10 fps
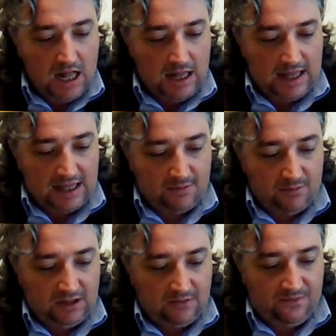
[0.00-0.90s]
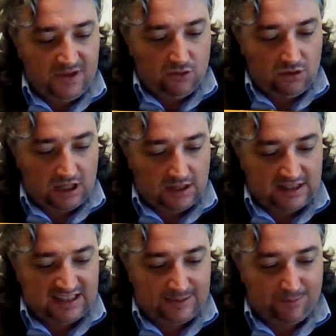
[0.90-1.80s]
Let me invoke it,
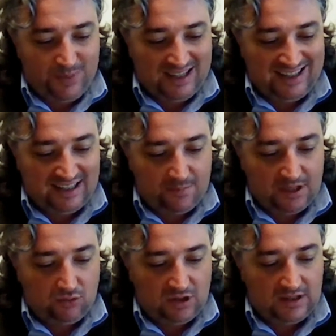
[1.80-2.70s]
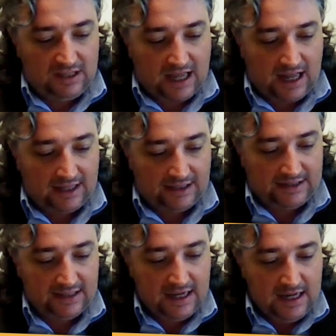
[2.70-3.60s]
spit it between the eyes.